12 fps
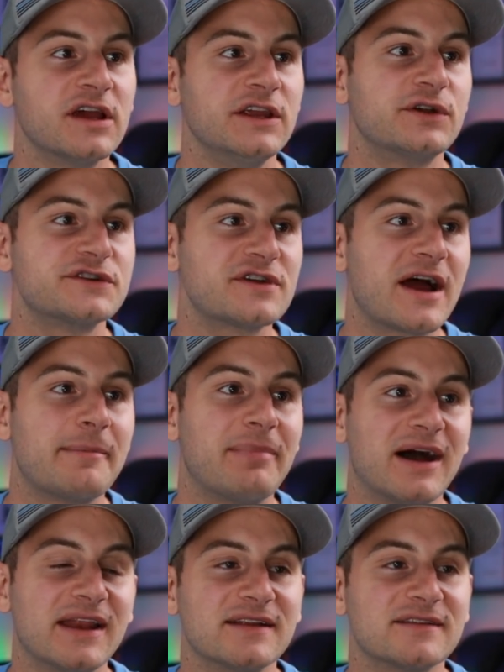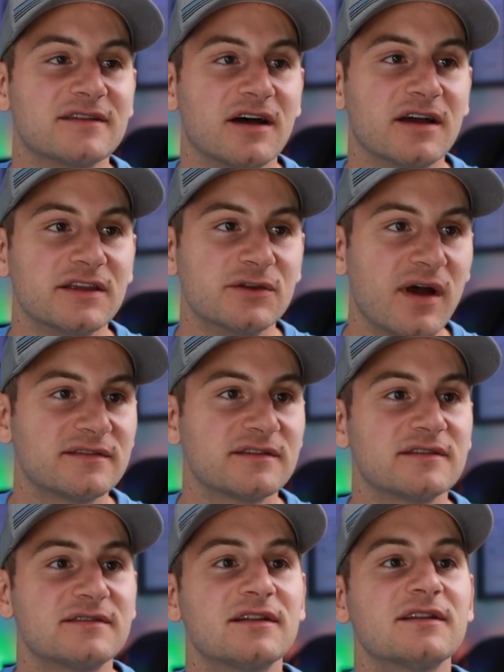You could try Binance.us,
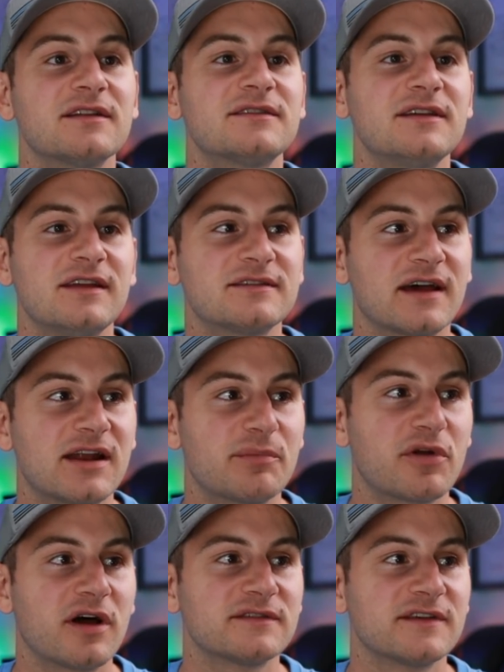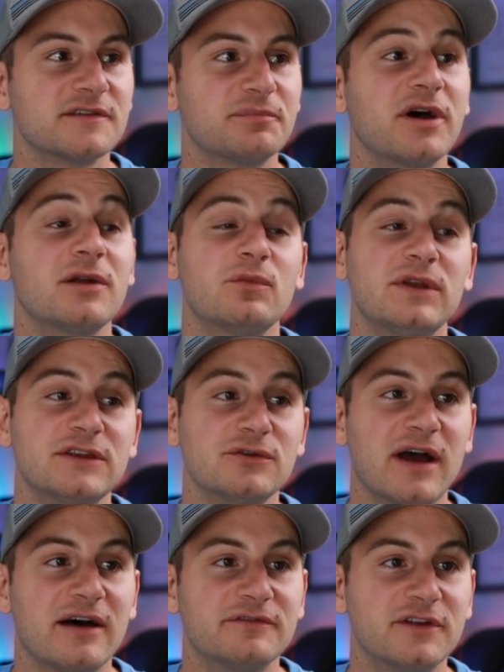still a tedious signup process, but we do
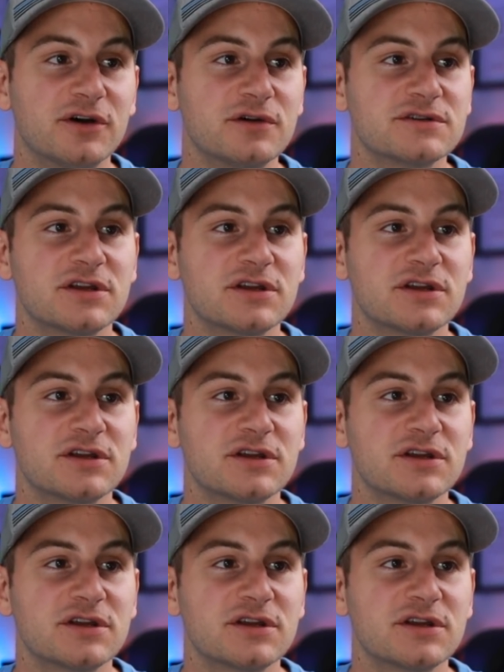have Doge